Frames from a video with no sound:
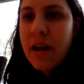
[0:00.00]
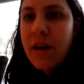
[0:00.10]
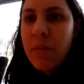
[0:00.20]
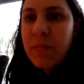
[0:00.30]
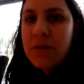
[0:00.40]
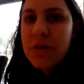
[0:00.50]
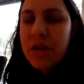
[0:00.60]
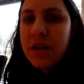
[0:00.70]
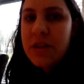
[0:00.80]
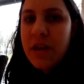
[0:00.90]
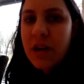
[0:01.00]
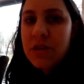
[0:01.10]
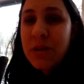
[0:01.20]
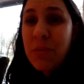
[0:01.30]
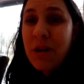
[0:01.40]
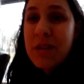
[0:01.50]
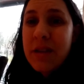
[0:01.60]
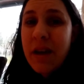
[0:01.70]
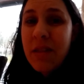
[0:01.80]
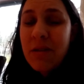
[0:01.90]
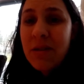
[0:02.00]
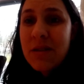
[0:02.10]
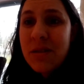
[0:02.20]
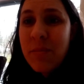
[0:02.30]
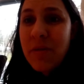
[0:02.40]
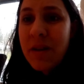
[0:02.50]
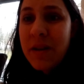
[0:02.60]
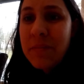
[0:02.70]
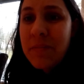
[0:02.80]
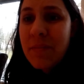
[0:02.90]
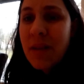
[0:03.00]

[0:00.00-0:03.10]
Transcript: an opportunity to actually work together on something,